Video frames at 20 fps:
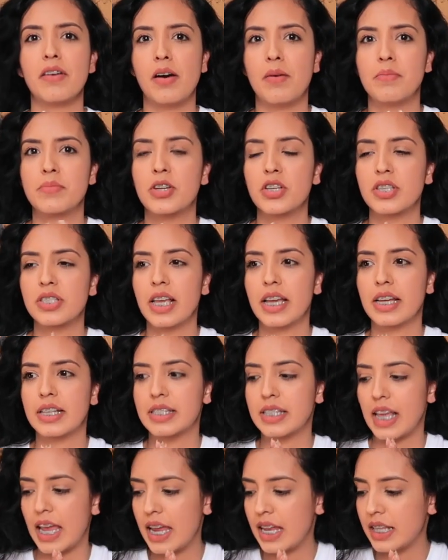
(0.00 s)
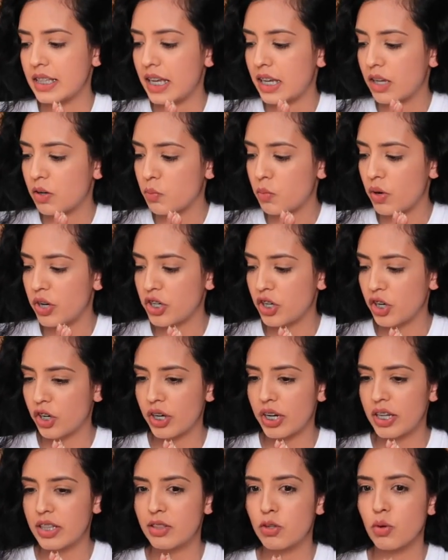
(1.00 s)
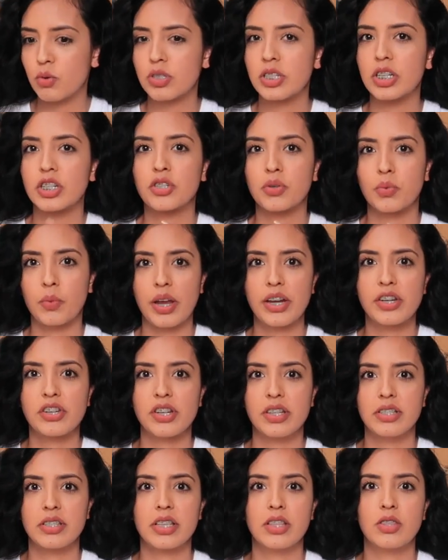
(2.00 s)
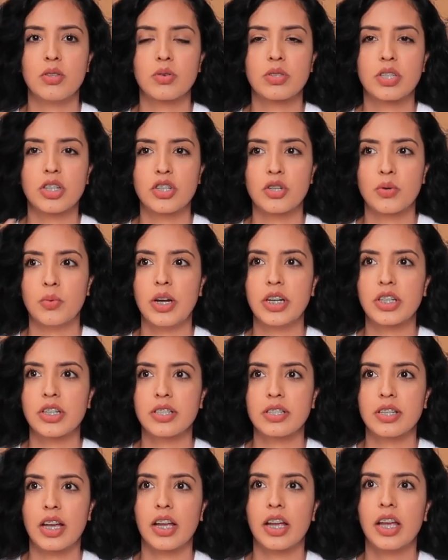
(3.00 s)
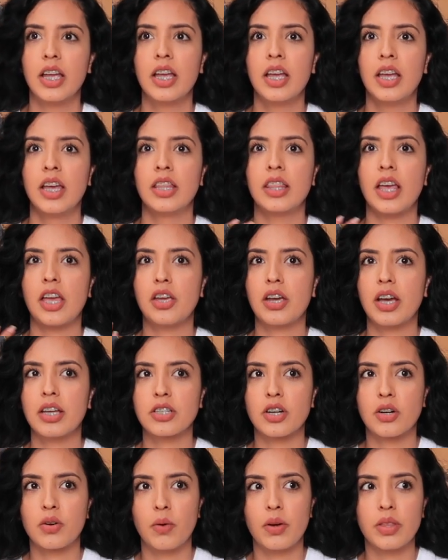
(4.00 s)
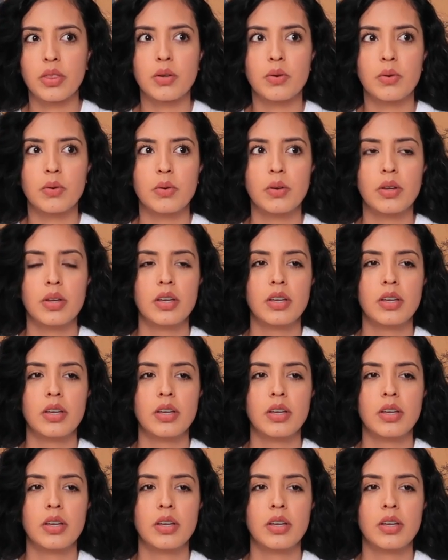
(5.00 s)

I'm just like saying like when you're in those situations, in those situations I, that you guys are going through,